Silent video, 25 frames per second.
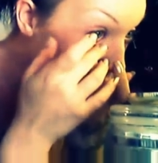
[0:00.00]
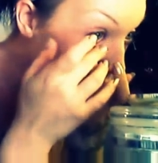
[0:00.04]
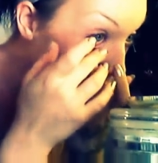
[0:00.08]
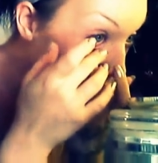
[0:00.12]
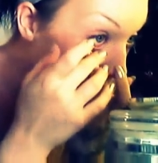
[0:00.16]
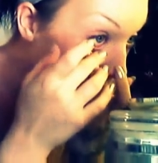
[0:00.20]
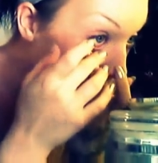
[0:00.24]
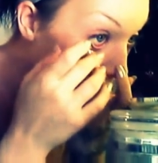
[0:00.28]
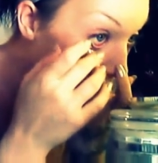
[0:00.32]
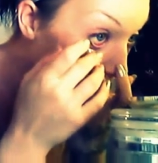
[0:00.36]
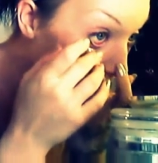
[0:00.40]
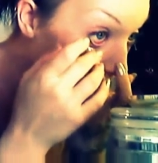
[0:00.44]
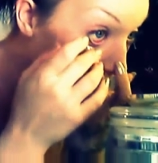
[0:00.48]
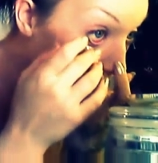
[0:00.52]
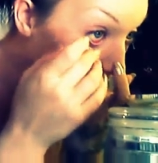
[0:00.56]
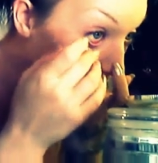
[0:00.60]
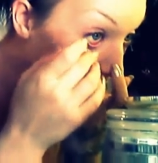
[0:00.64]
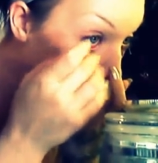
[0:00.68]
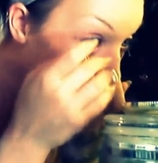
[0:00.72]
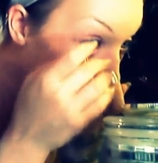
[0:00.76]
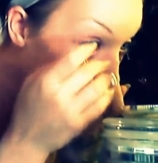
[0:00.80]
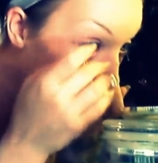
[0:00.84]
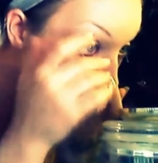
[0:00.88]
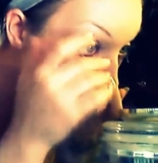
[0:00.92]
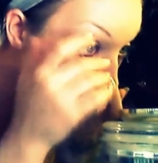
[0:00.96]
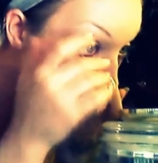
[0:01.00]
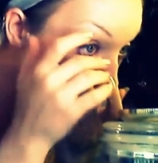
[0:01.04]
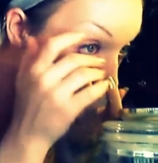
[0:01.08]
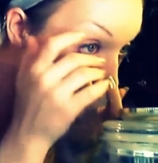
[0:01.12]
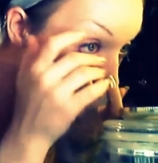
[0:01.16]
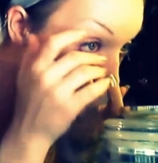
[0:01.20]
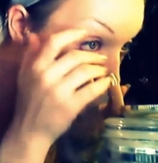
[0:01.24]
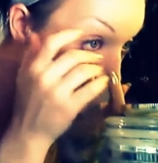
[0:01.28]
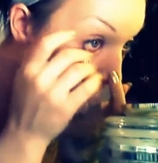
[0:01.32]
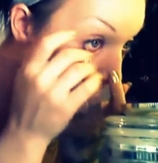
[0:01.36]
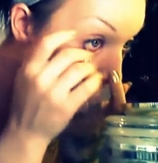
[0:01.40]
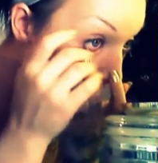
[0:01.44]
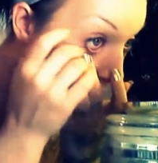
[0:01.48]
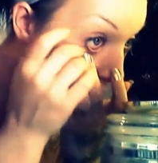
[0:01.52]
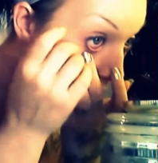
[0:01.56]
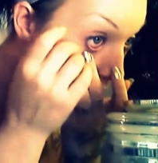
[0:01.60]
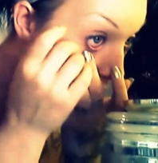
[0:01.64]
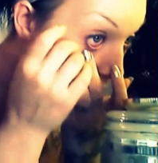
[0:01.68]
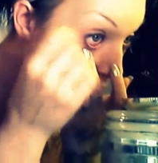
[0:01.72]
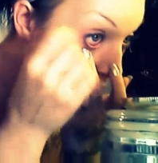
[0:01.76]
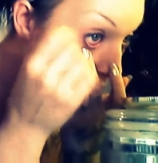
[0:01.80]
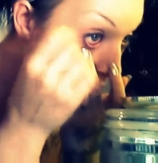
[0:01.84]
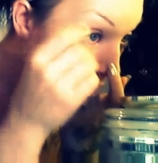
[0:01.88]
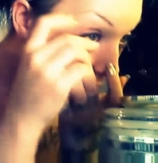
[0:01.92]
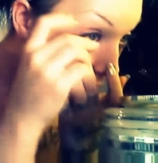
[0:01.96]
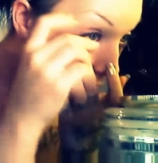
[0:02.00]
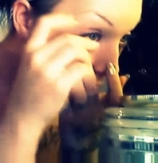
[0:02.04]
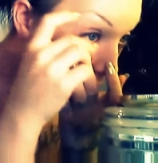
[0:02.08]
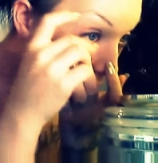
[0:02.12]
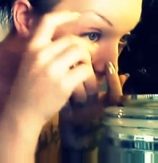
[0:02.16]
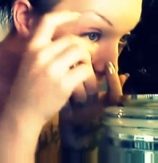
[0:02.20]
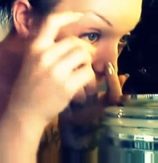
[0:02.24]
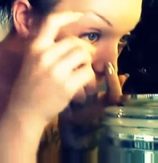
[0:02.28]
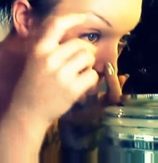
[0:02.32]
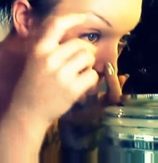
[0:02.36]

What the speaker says: something. But they're not cheap. So